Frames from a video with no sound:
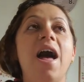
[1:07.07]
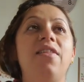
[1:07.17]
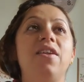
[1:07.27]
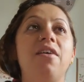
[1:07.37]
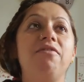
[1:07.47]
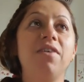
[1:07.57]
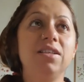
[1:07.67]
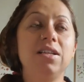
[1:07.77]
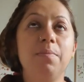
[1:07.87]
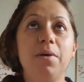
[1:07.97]
And then I fell
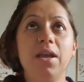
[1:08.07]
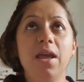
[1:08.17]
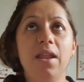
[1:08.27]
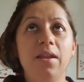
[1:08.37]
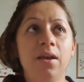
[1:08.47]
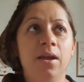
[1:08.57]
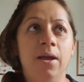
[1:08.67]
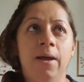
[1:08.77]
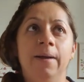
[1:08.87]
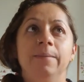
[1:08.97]
asleep again
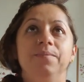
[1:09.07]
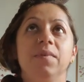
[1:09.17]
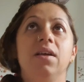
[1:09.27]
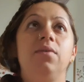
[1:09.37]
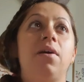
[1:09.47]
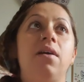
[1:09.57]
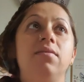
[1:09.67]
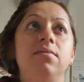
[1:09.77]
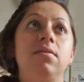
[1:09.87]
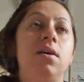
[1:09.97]

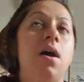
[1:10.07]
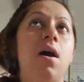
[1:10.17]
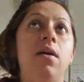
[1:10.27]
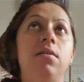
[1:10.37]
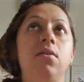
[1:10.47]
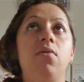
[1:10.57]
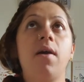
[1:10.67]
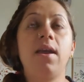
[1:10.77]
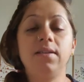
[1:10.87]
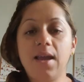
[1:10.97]
around, I don't know,
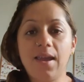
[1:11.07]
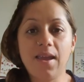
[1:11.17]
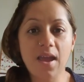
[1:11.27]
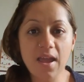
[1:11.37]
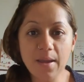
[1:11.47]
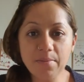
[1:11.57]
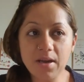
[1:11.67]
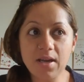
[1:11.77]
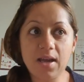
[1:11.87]
8 a.m.